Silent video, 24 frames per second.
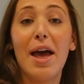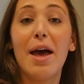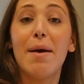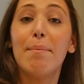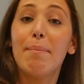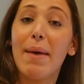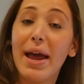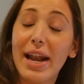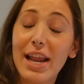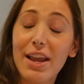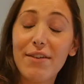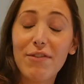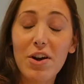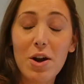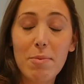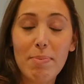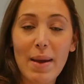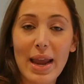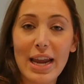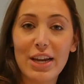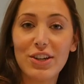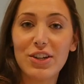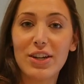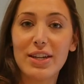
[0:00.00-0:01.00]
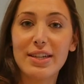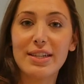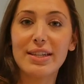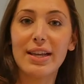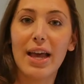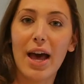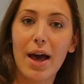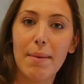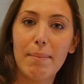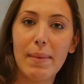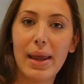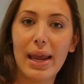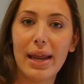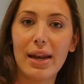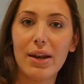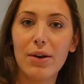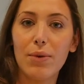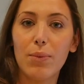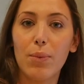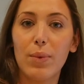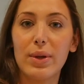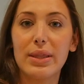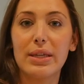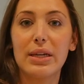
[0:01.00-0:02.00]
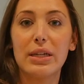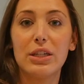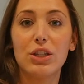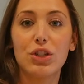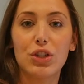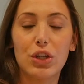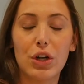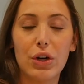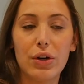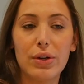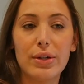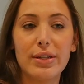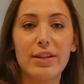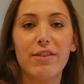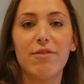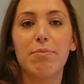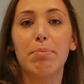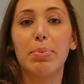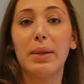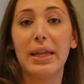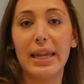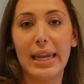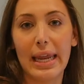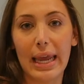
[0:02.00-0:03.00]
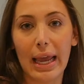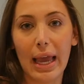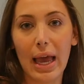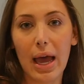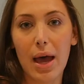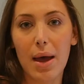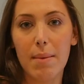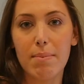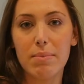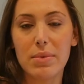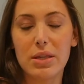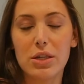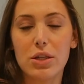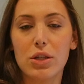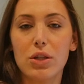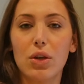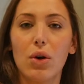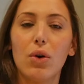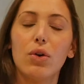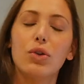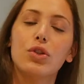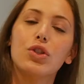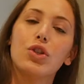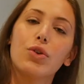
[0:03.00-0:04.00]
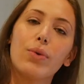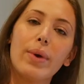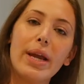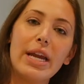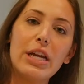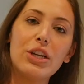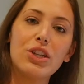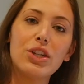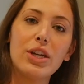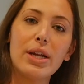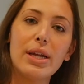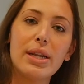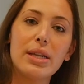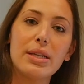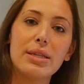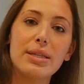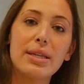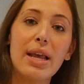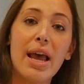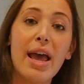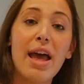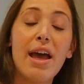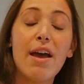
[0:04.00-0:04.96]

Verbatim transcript: Many of our patients come in with concerns of bleeding gums, ulcerations,